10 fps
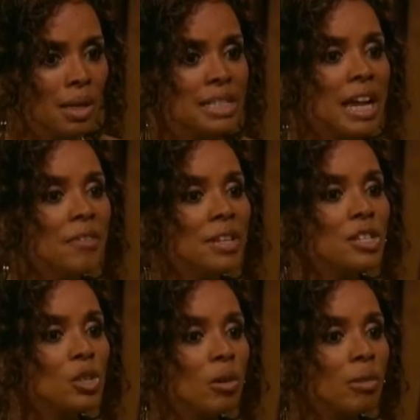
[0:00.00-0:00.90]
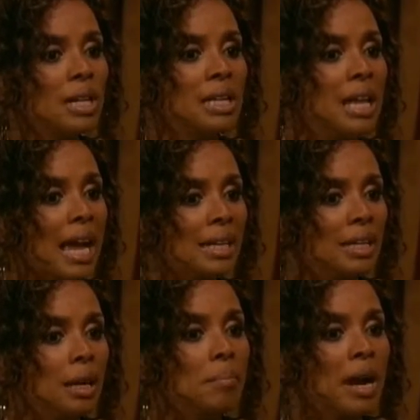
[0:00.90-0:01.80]
David is already
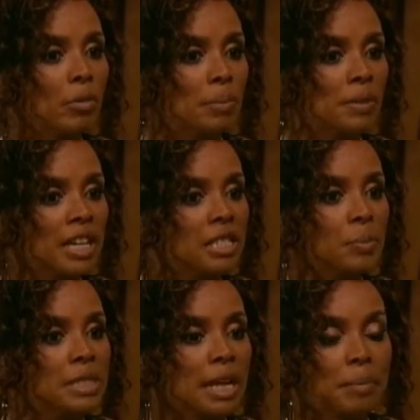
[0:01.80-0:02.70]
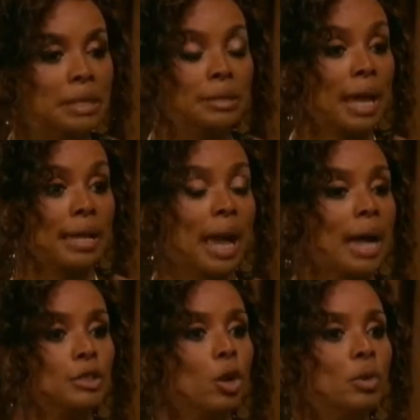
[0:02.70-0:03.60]
lining up my replacements. I mean, like
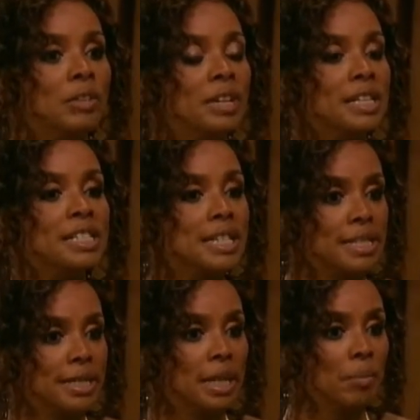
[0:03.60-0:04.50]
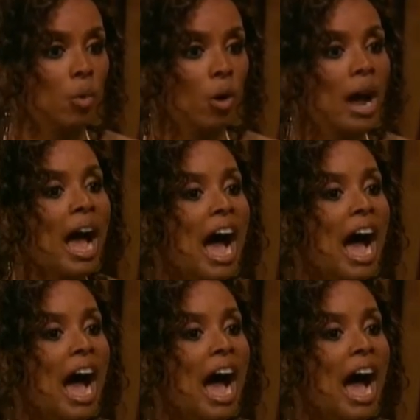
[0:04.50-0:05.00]
I don't even exist anymore.